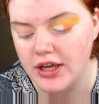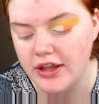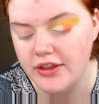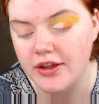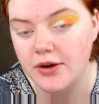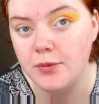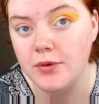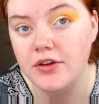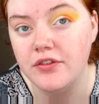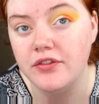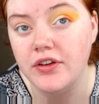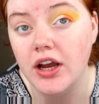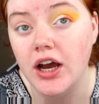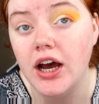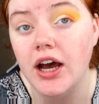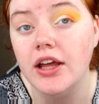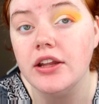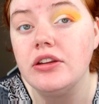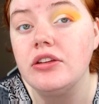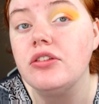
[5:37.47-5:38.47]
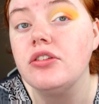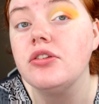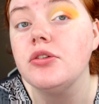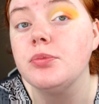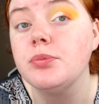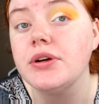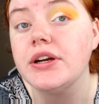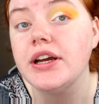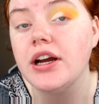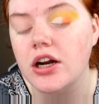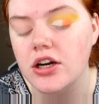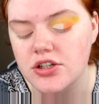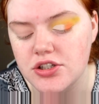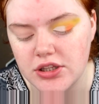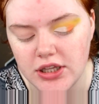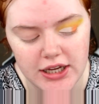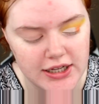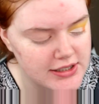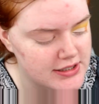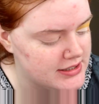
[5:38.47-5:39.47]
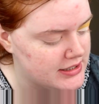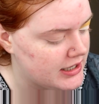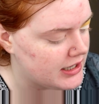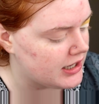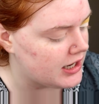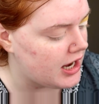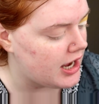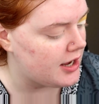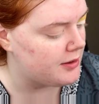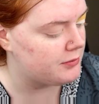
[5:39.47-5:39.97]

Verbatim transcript: now that we've got two pretty harsh lines there,